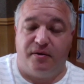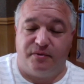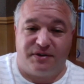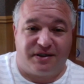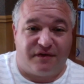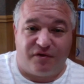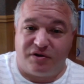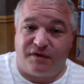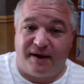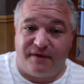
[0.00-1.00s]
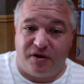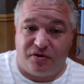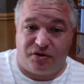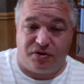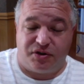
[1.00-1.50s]
It was like the first five
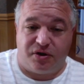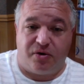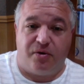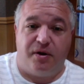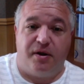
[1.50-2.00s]
years or so.